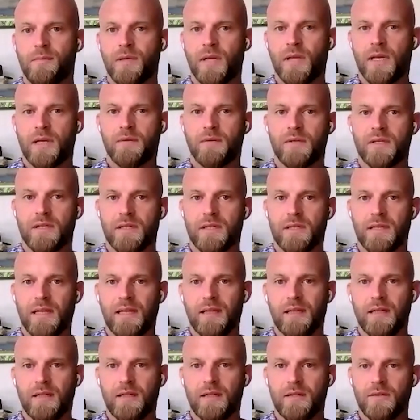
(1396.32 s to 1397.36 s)
playing within
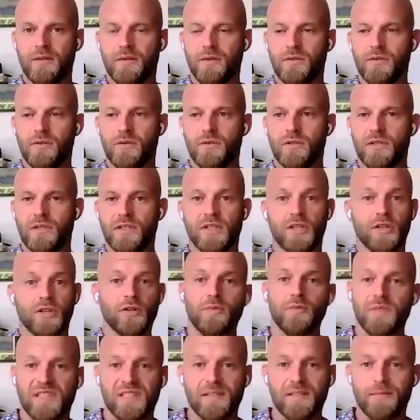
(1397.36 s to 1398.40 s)
that little
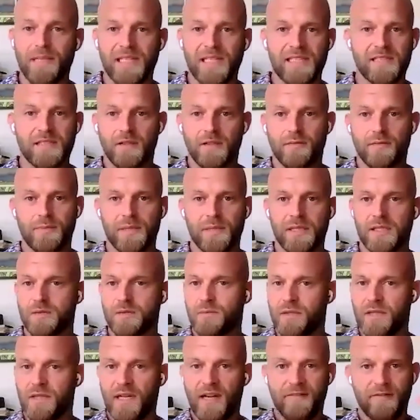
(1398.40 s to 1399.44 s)
girl within myself, because
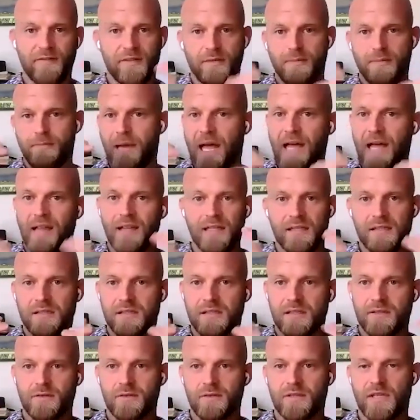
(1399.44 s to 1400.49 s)
we have to
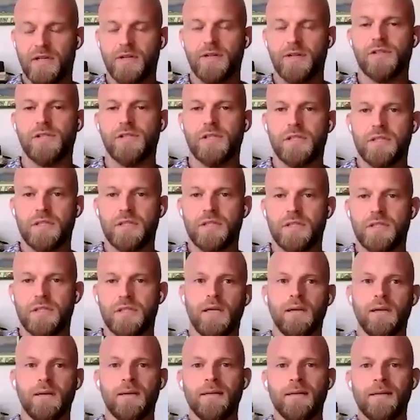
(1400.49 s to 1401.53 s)
balance those energies,
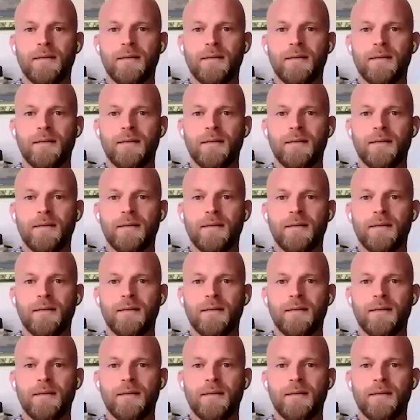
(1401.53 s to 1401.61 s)
right?